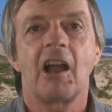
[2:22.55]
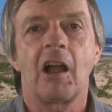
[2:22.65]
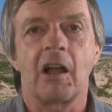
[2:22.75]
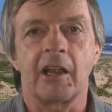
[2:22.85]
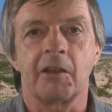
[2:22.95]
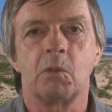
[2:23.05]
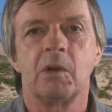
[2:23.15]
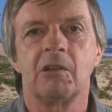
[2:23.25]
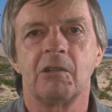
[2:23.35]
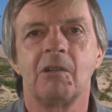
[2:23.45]
I
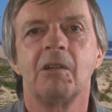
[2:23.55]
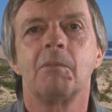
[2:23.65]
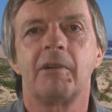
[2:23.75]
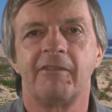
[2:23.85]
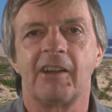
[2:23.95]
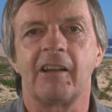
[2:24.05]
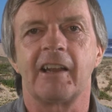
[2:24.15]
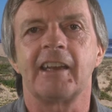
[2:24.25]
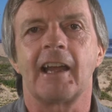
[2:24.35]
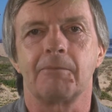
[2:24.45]
will
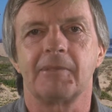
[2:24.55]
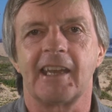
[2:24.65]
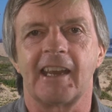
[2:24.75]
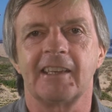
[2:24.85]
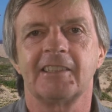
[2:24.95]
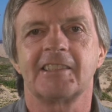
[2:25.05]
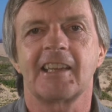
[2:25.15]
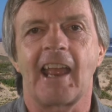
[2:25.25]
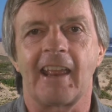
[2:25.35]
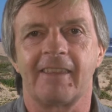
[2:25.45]
provide updates
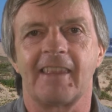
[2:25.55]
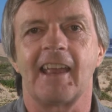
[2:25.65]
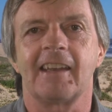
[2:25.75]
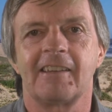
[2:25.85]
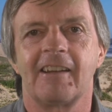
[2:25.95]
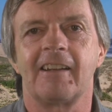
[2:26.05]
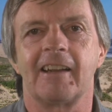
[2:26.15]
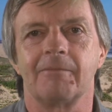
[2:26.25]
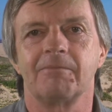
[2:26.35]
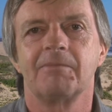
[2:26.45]
at that time.